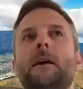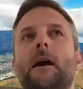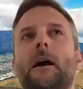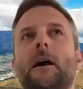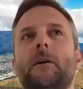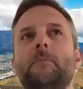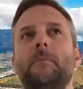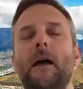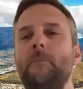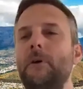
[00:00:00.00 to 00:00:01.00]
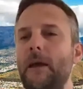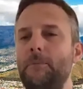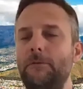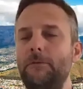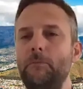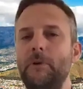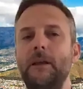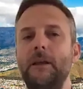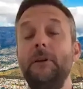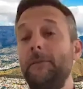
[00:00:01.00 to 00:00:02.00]
I'm an absolute firm
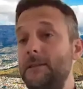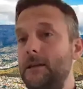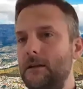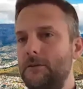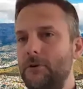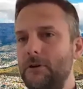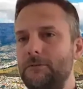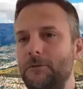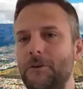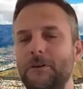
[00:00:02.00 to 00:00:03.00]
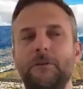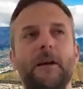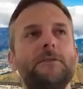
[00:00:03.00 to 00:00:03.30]
believer, and I've seen it for real, right?